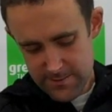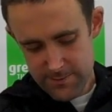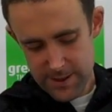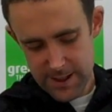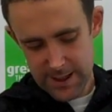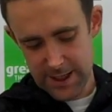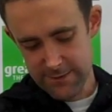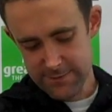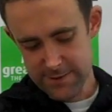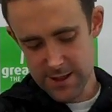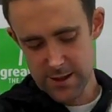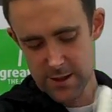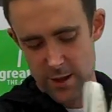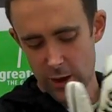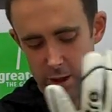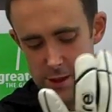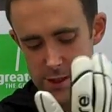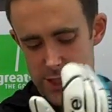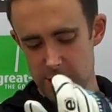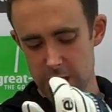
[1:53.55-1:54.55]
But it gives a
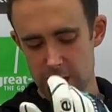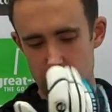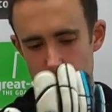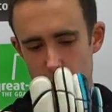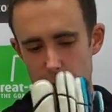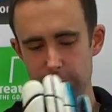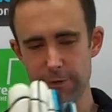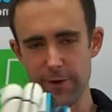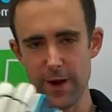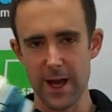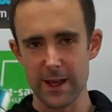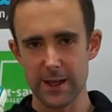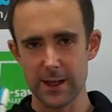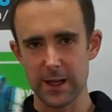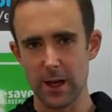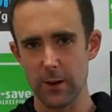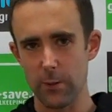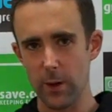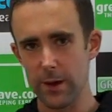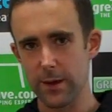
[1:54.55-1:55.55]
nice secure fit.
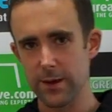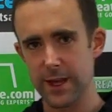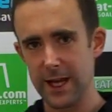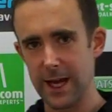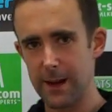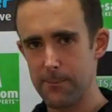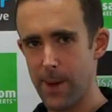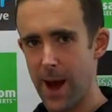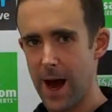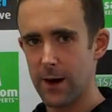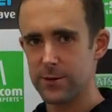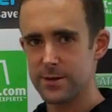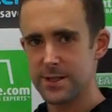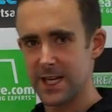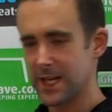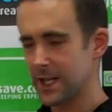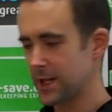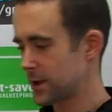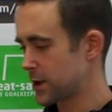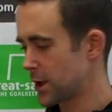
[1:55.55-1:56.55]
You know, one thing
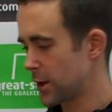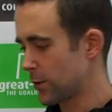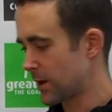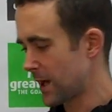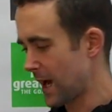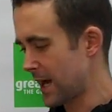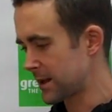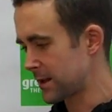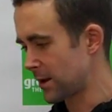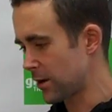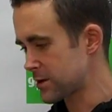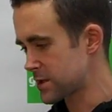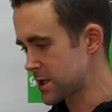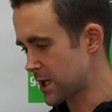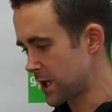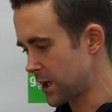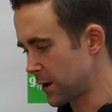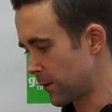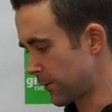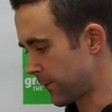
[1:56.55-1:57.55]
about it, you do get a nice
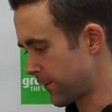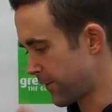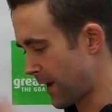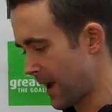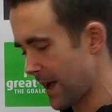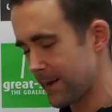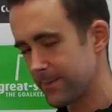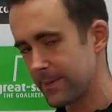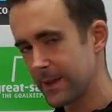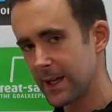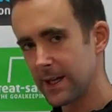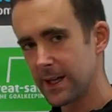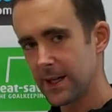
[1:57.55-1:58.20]
secure fit.